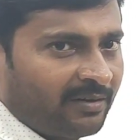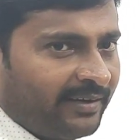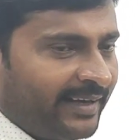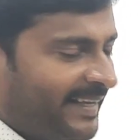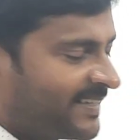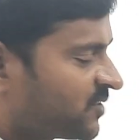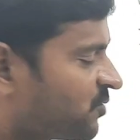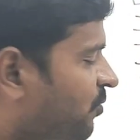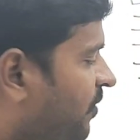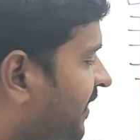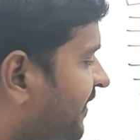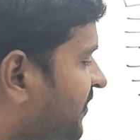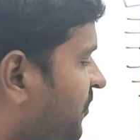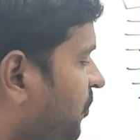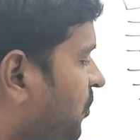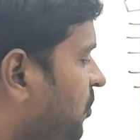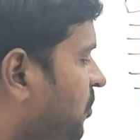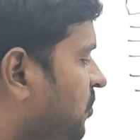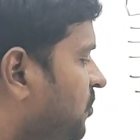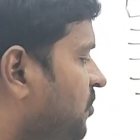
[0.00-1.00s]
Next, what
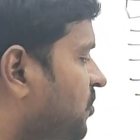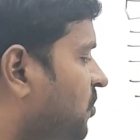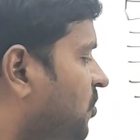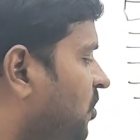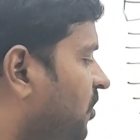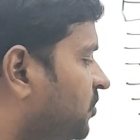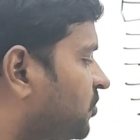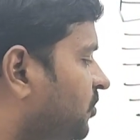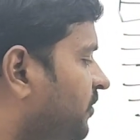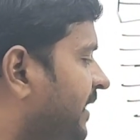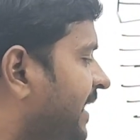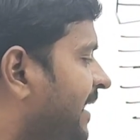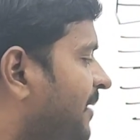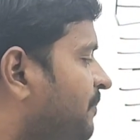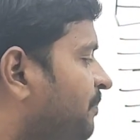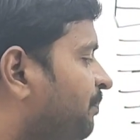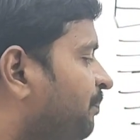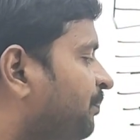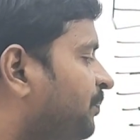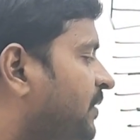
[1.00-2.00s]
you do, you go through
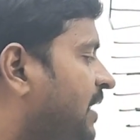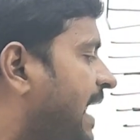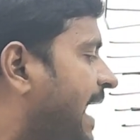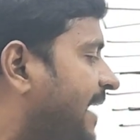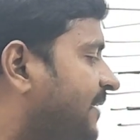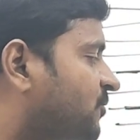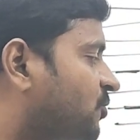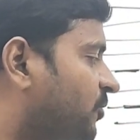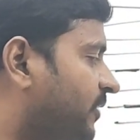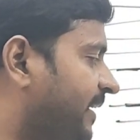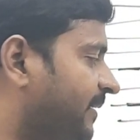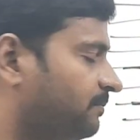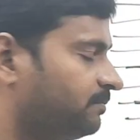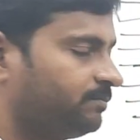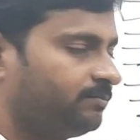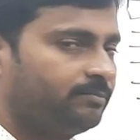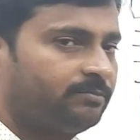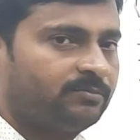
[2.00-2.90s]
the antonym.